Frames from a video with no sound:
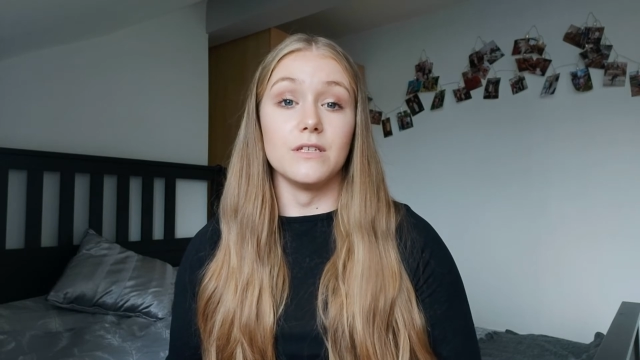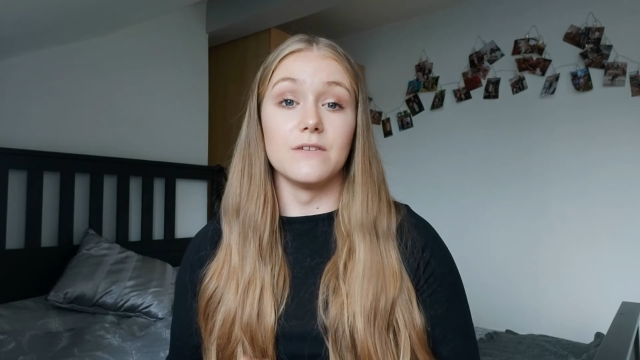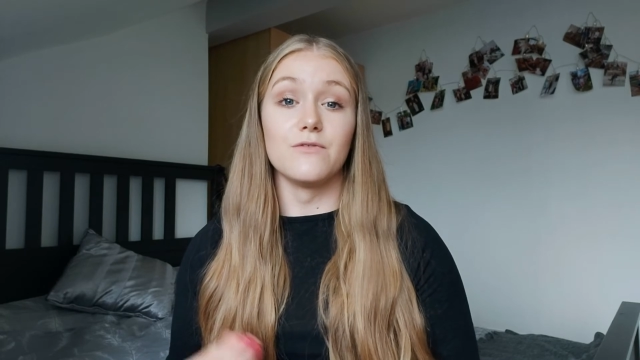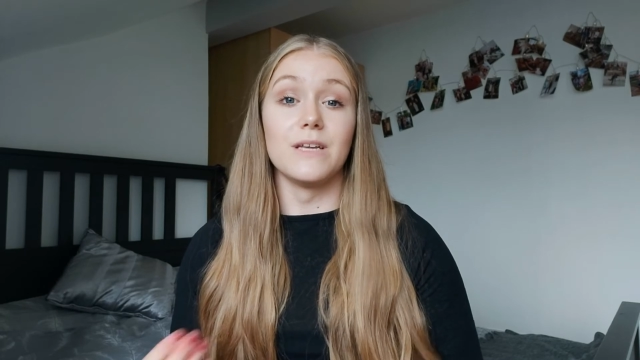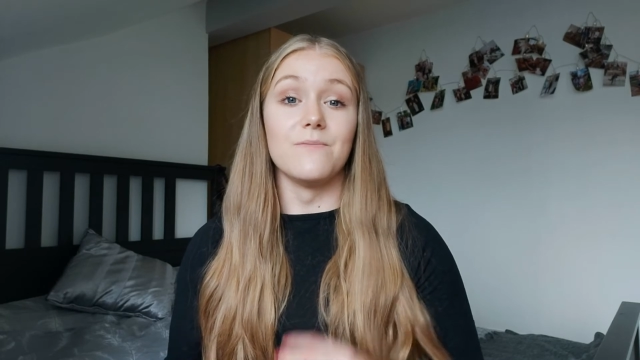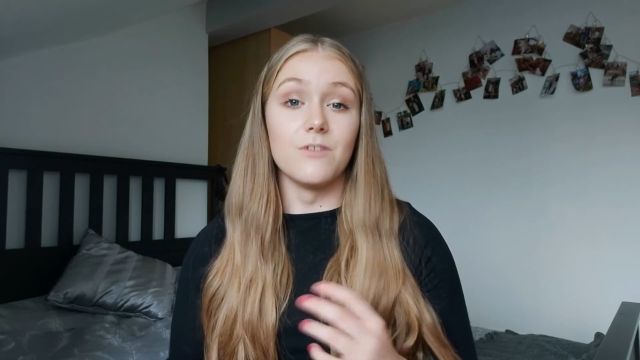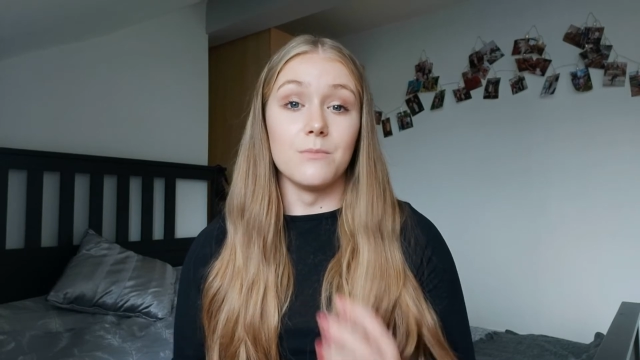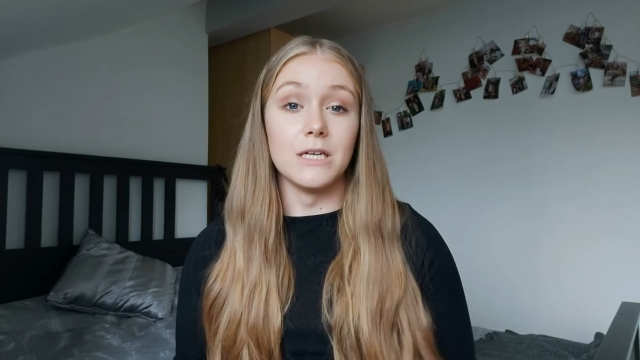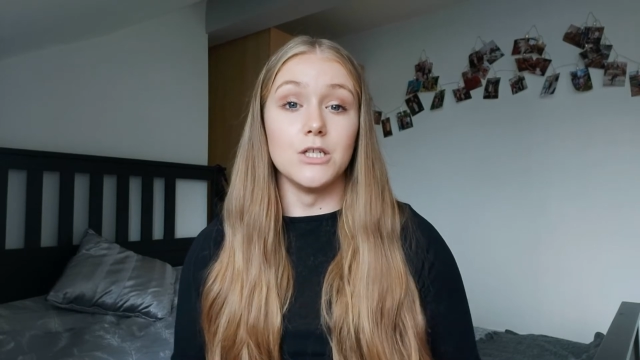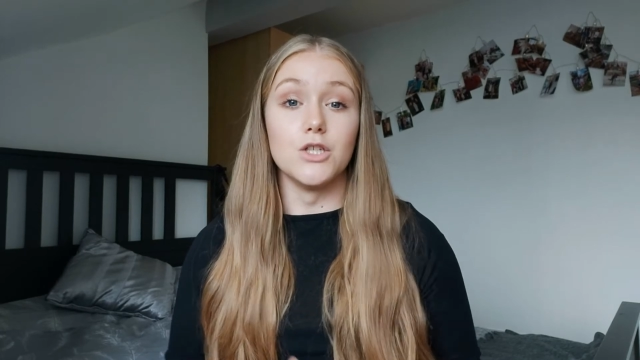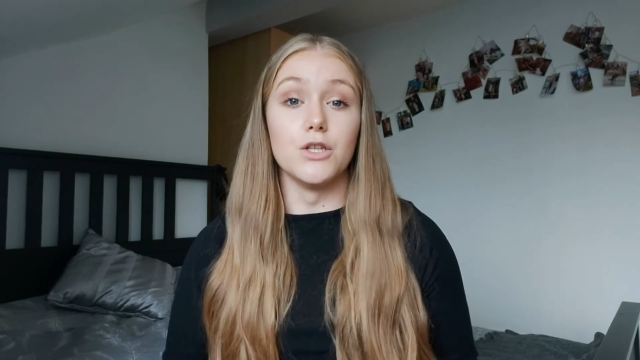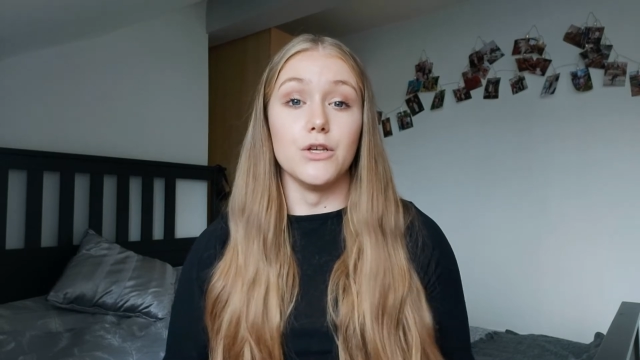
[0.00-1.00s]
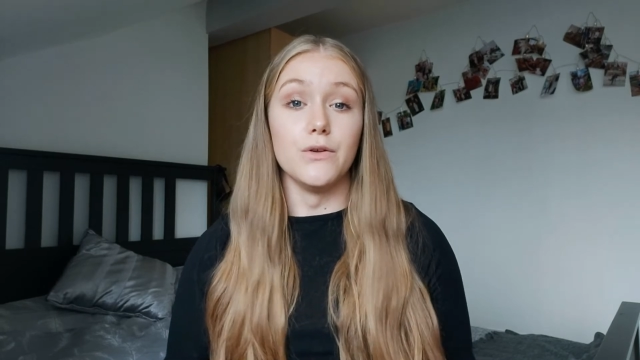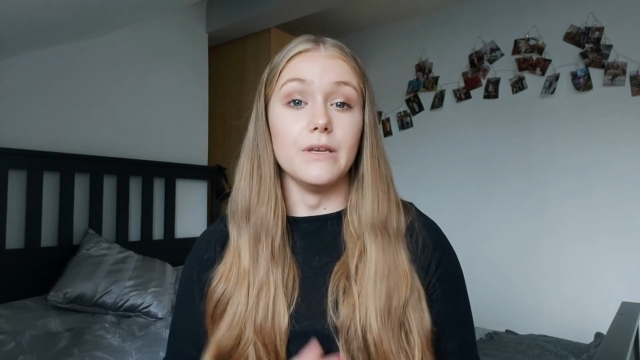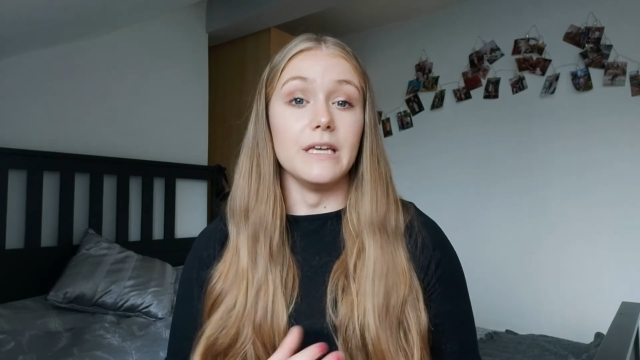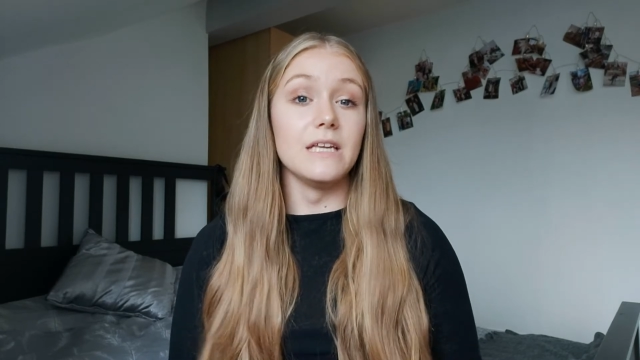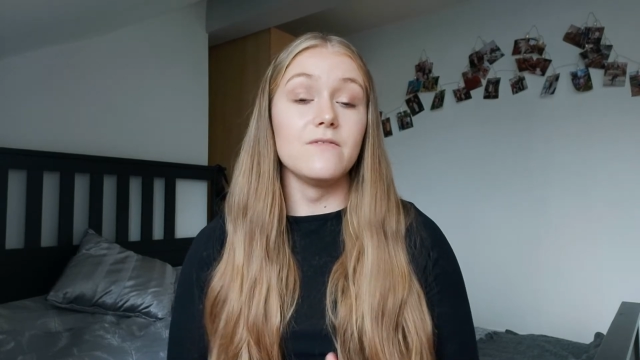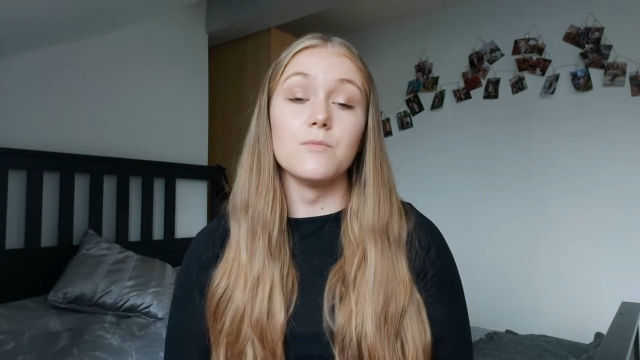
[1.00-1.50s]
different information that you
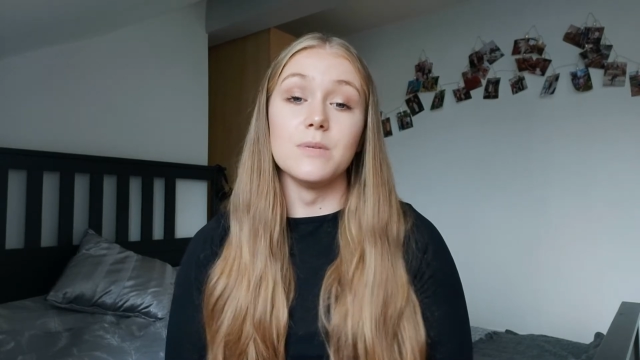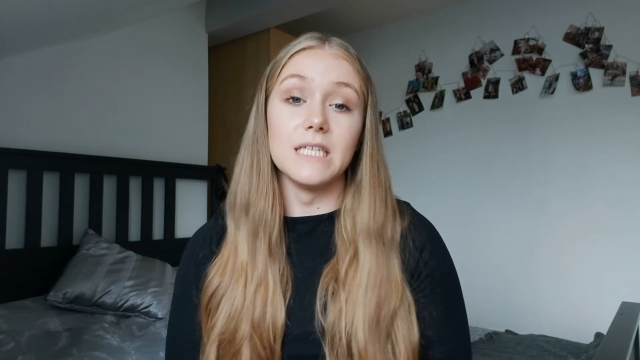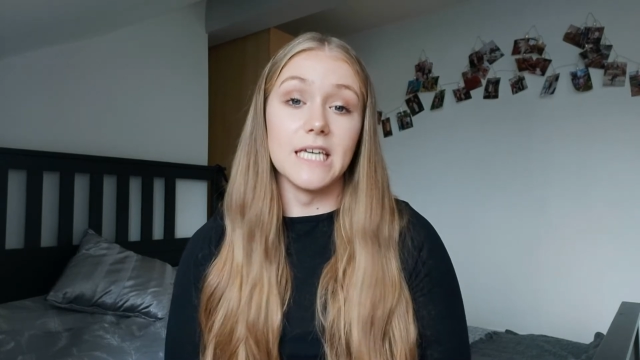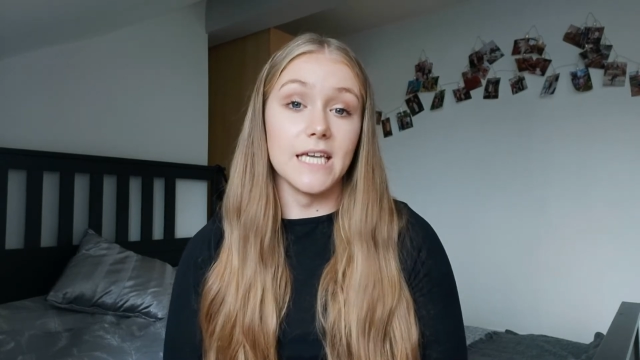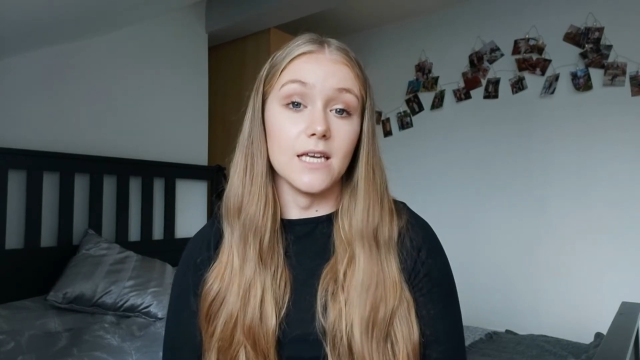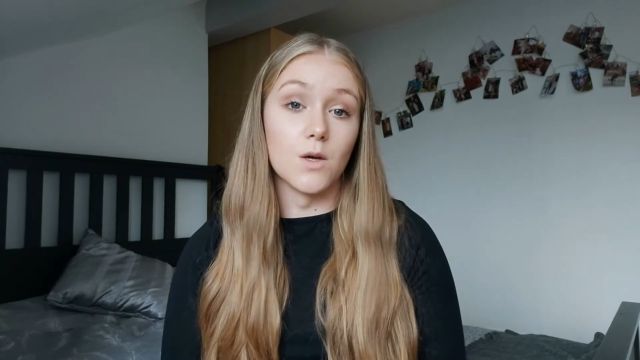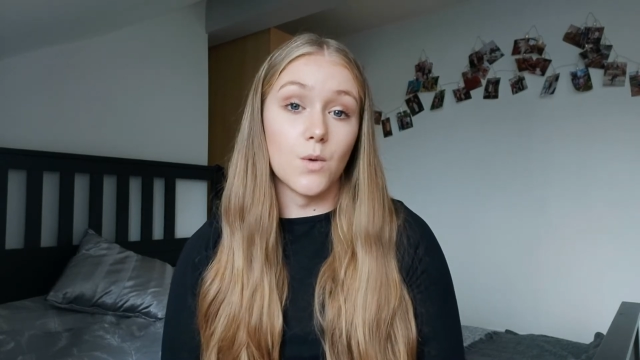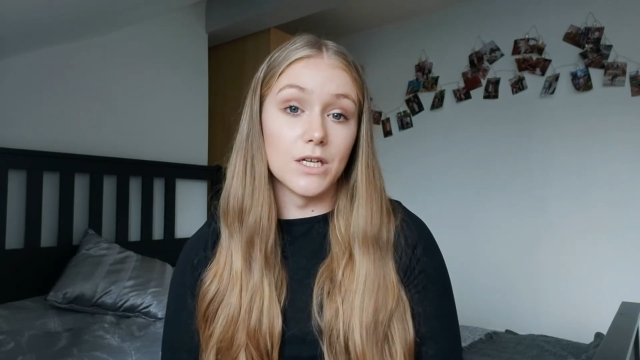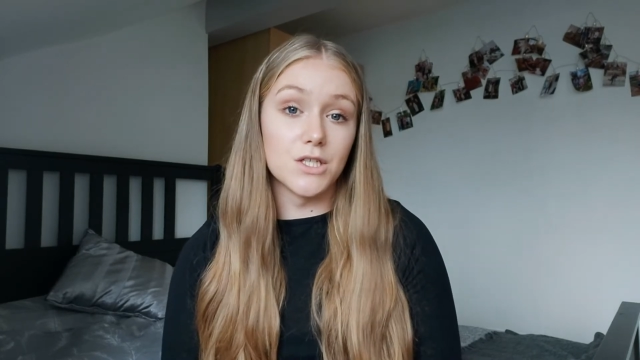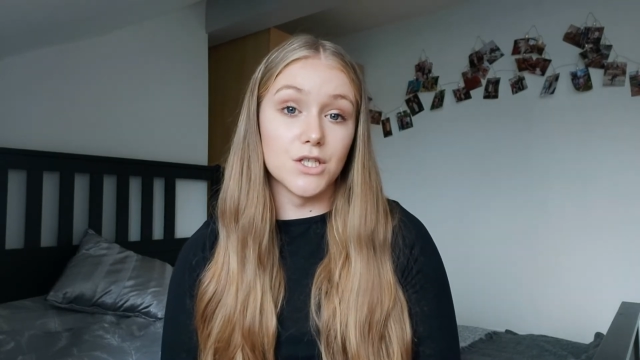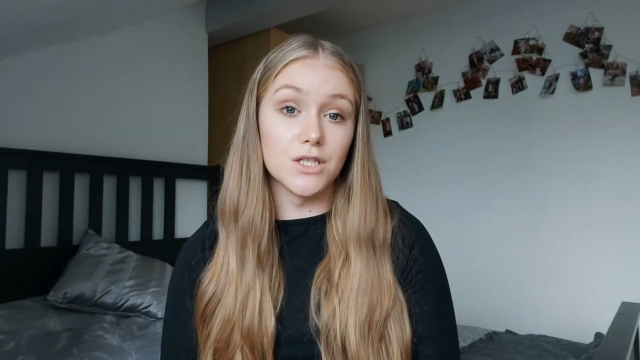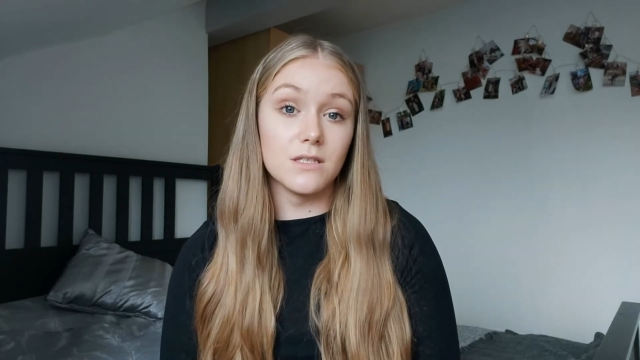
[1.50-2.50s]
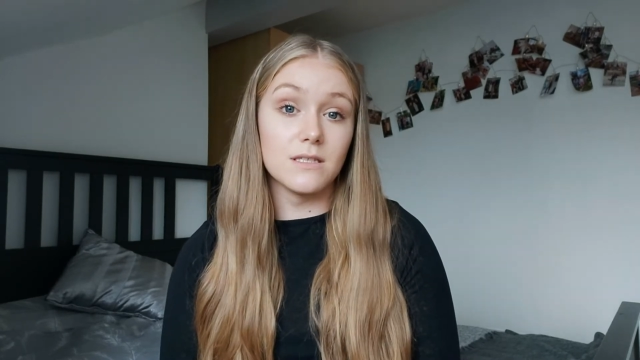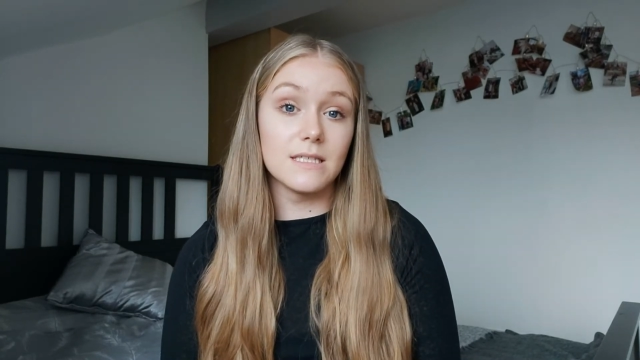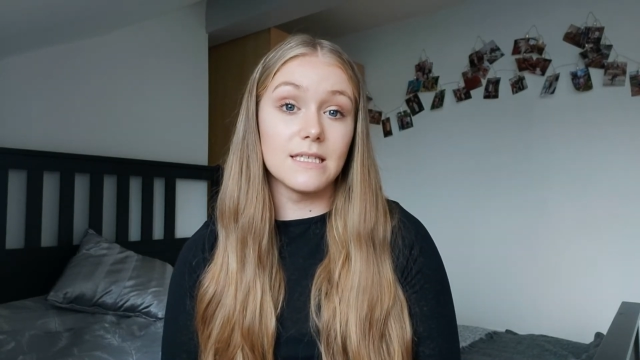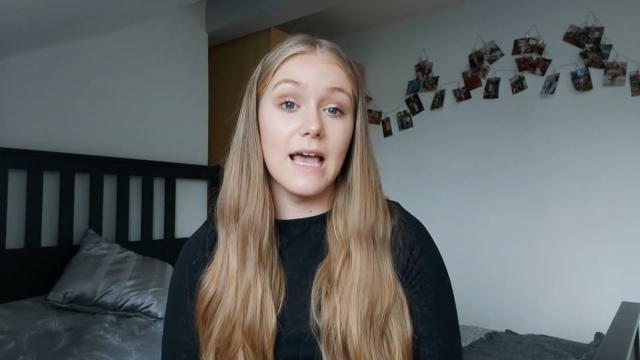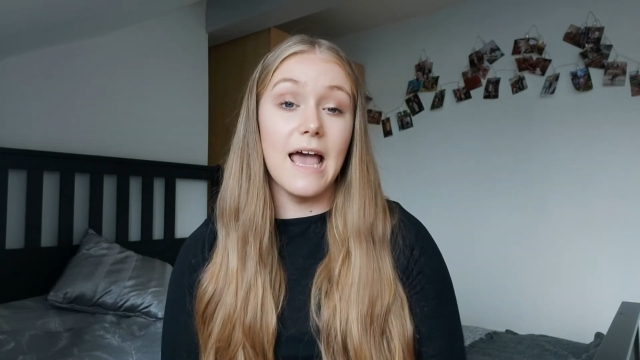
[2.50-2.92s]
need for particular questions.